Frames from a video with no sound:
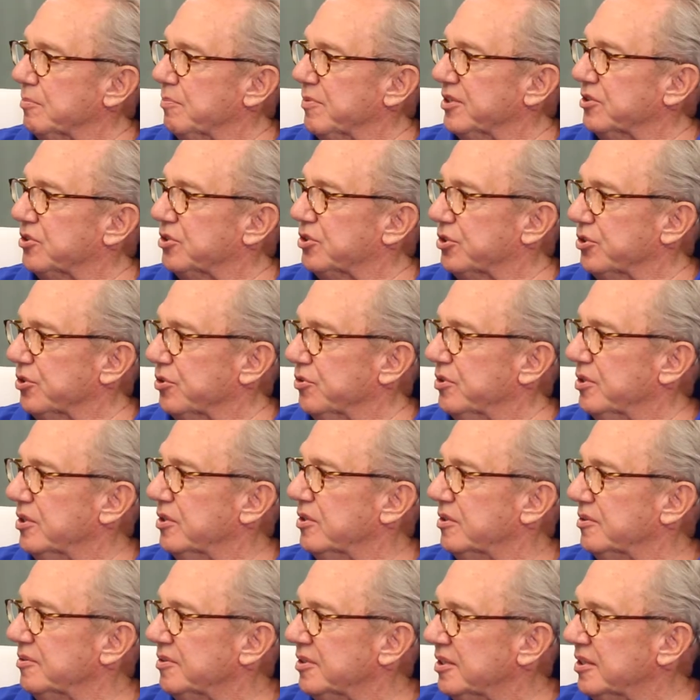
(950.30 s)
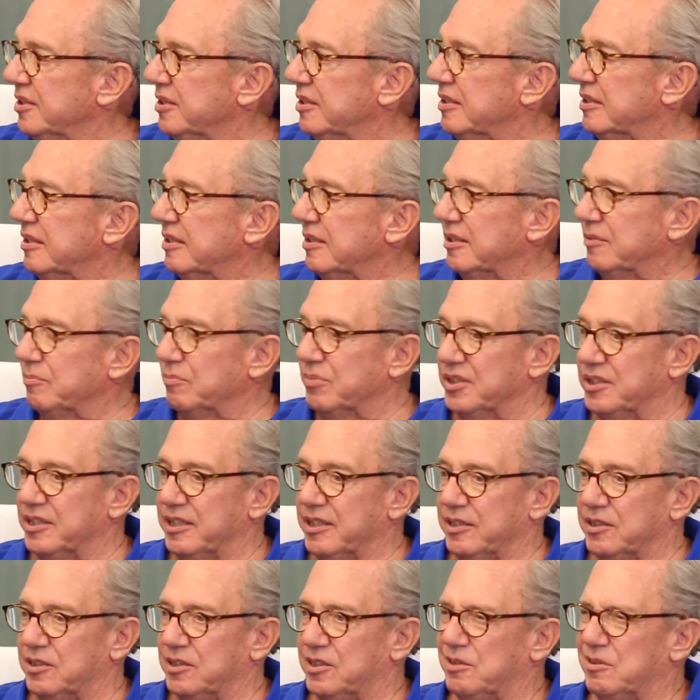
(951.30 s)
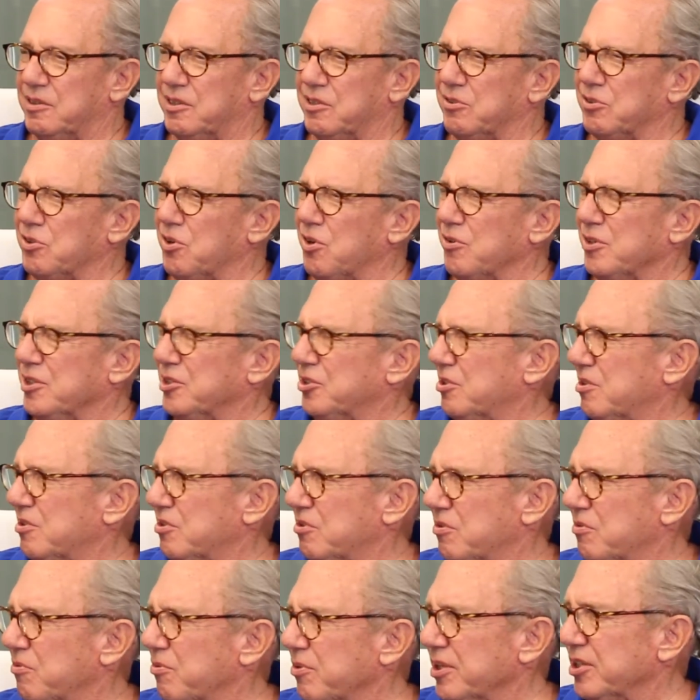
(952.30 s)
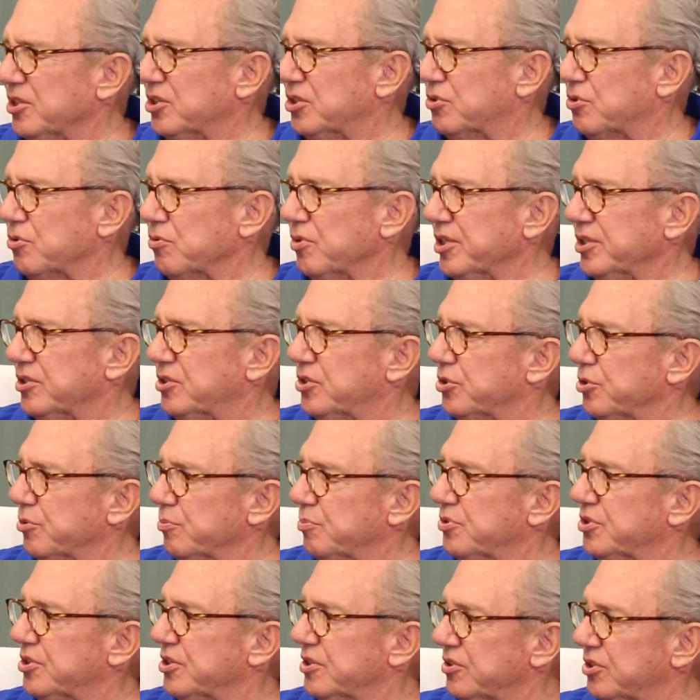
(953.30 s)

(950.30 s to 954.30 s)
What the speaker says: been sued, but they're always really screwy suits.